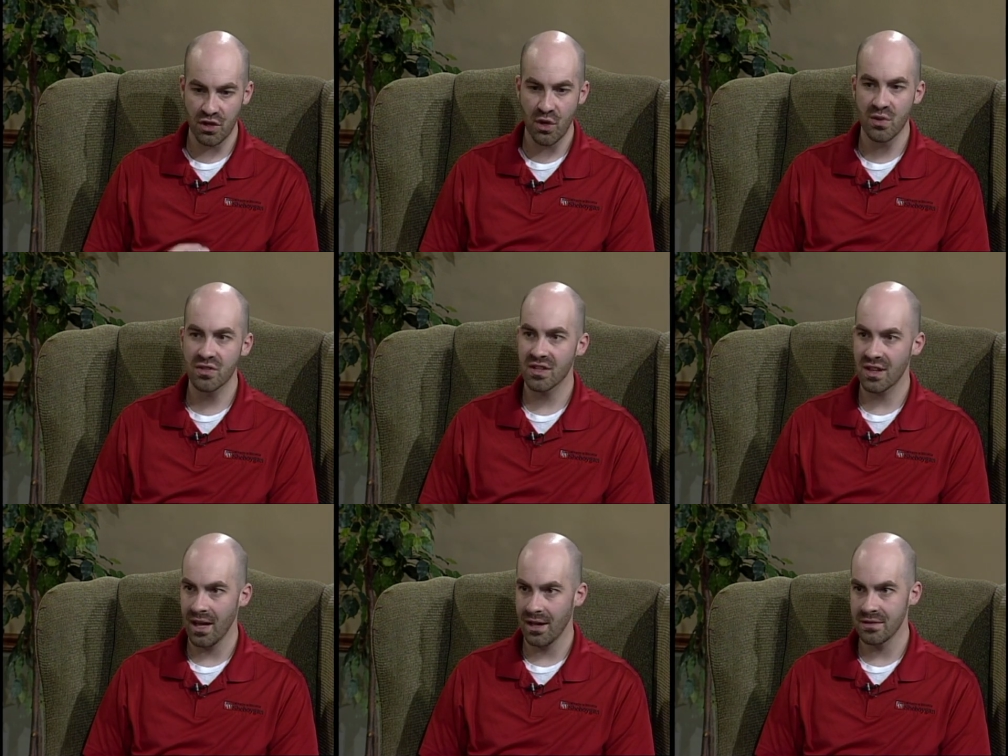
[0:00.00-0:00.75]

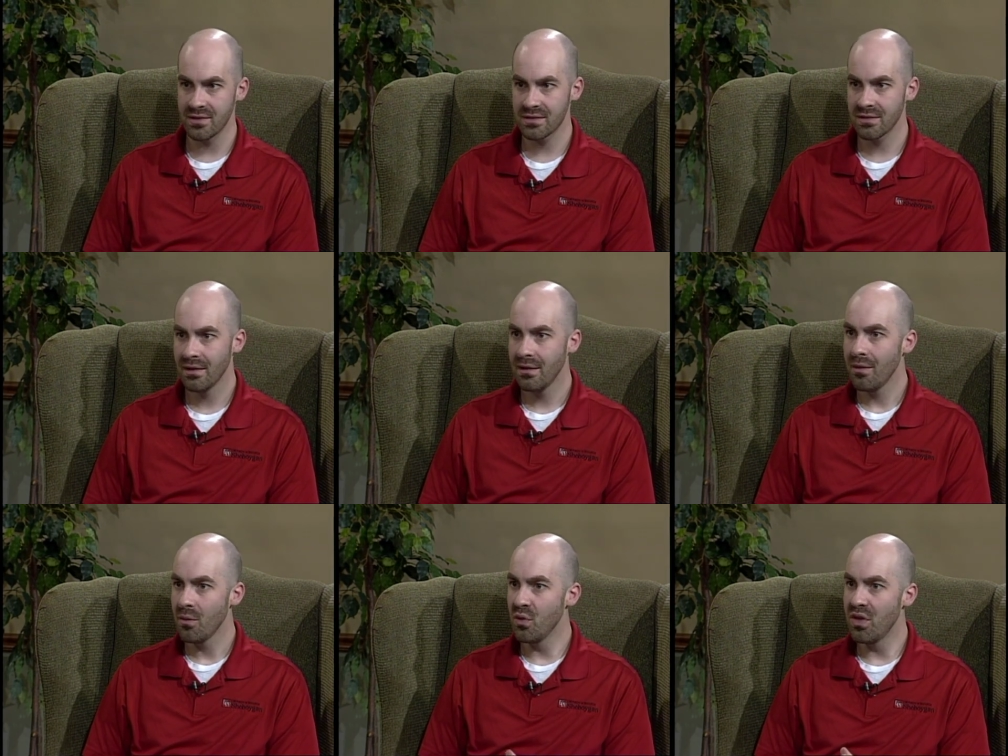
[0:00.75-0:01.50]
used things
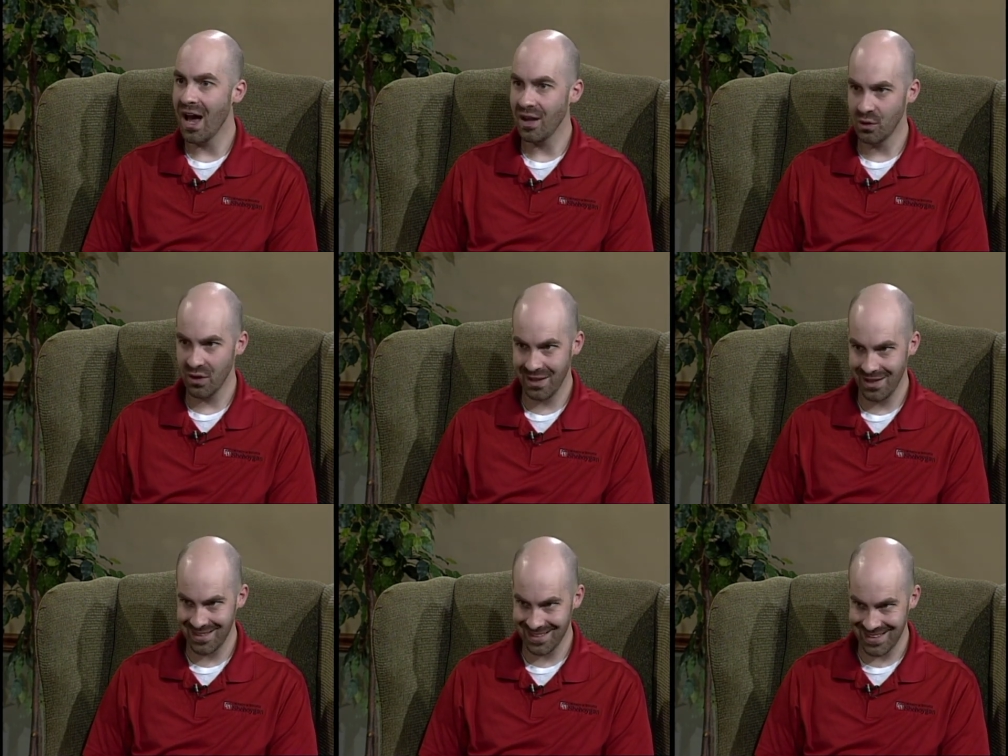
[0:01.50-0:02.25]
without
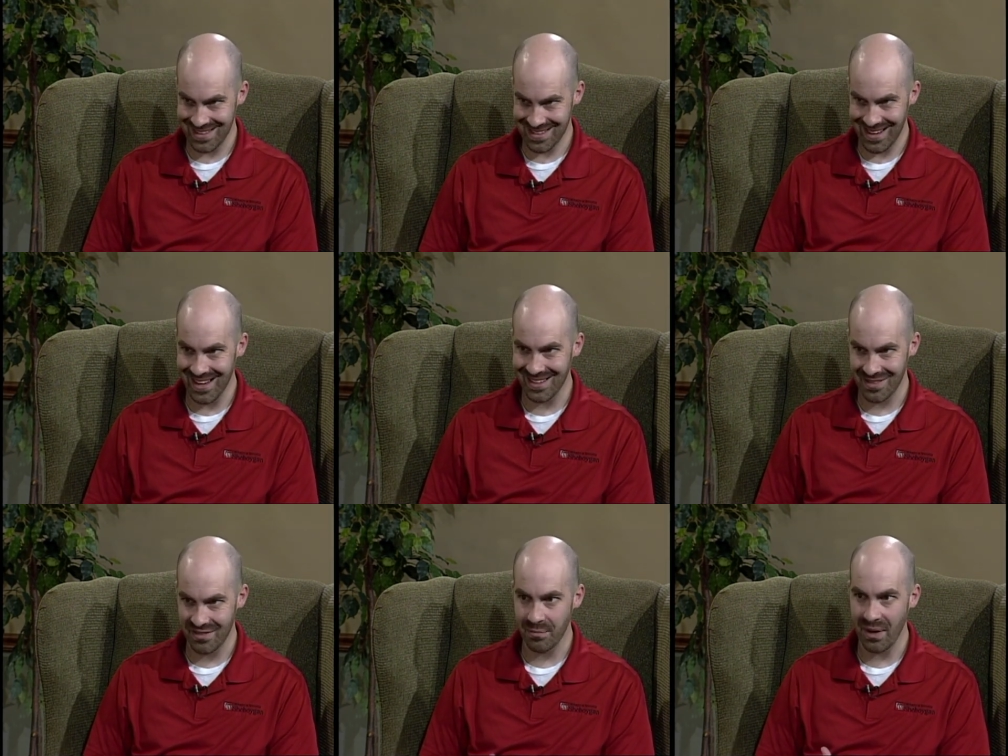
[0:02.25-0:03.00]
looking into the
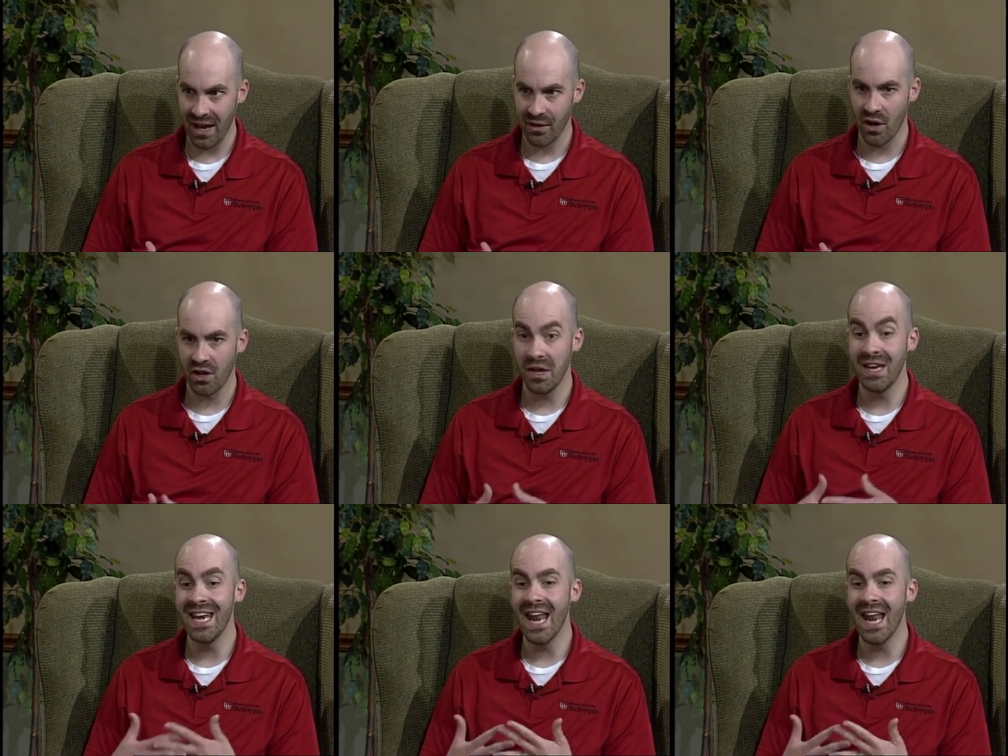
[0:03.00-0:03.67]
scientific background.